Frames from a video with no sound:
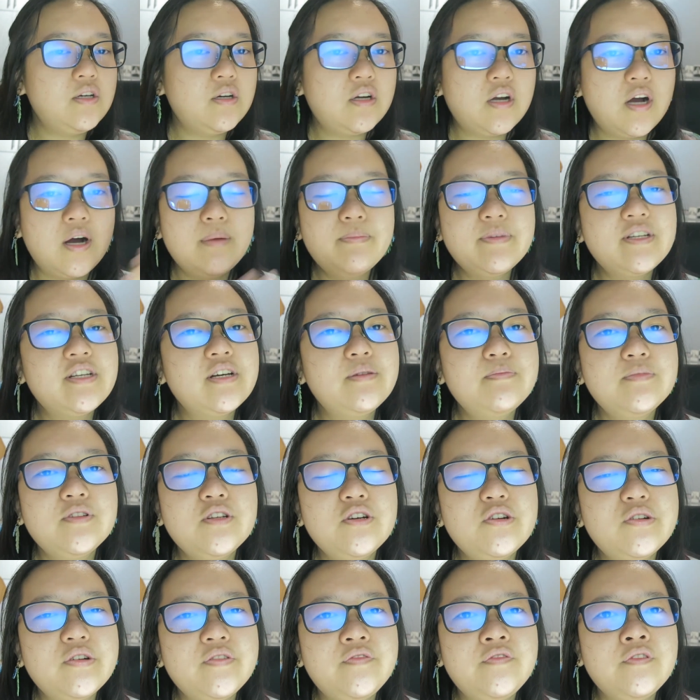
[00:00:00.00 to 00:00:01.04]
comment down
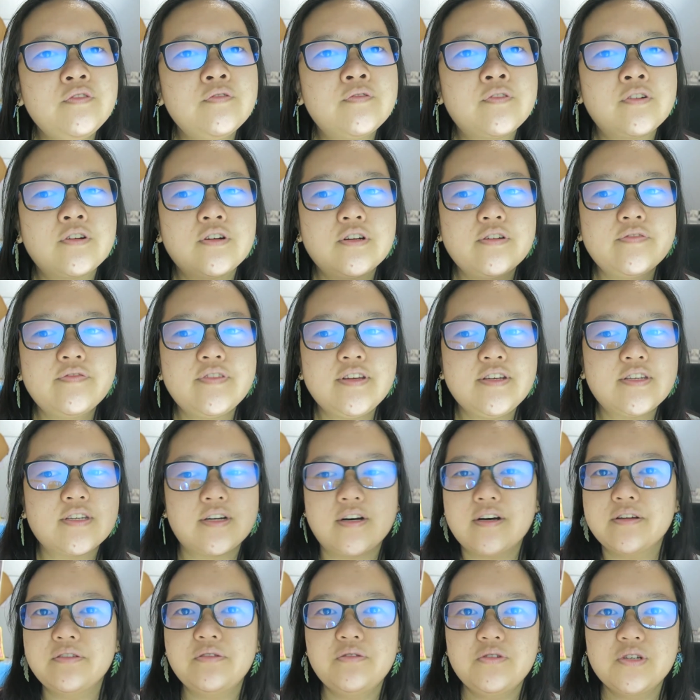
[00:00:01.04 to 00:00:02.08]
below if you've heard of these
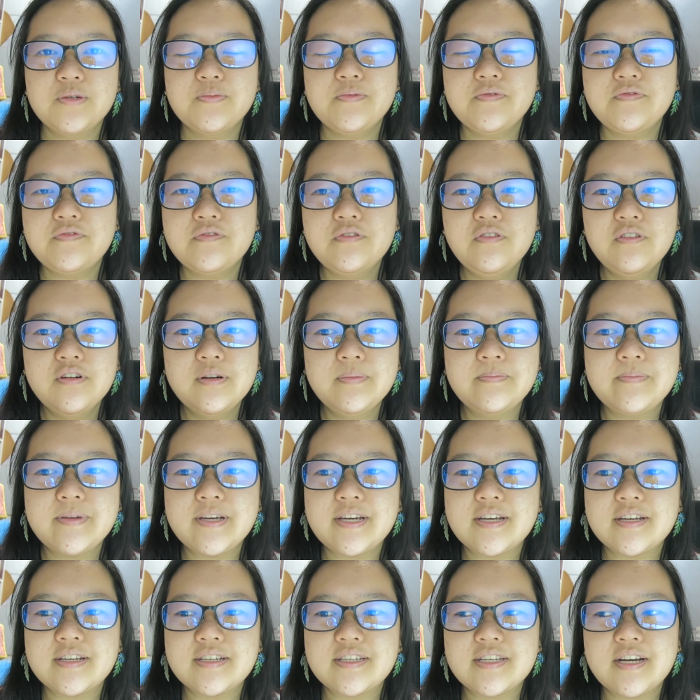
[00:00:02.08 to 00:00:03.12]
authors before,
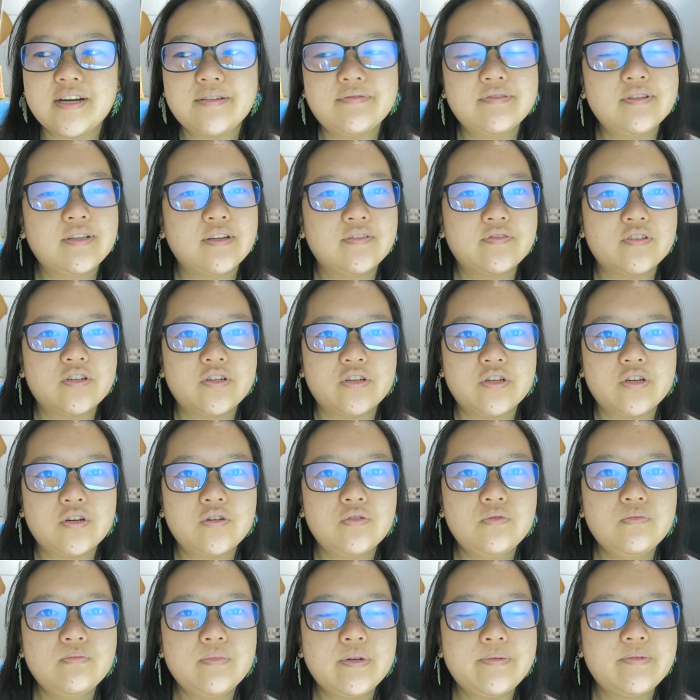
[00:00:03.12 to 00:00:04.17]
because I would love to know.
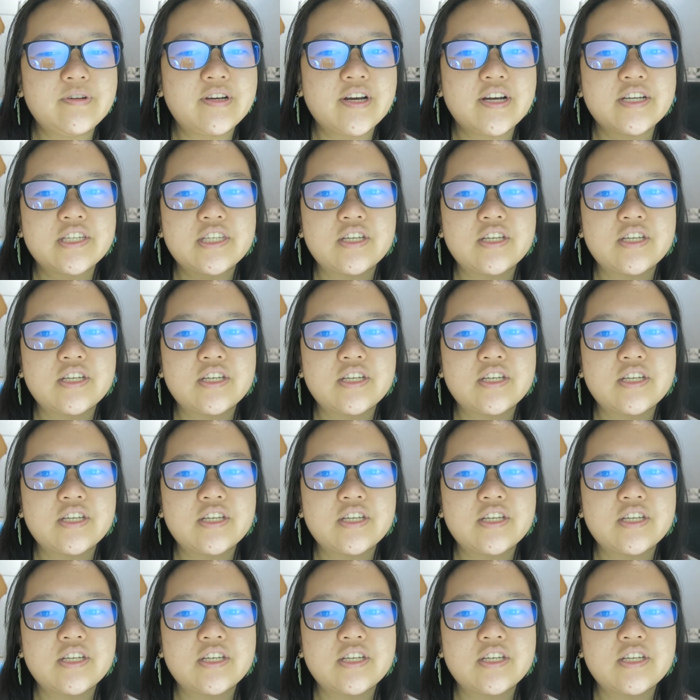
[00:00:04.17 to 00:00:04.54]
Maybe you guys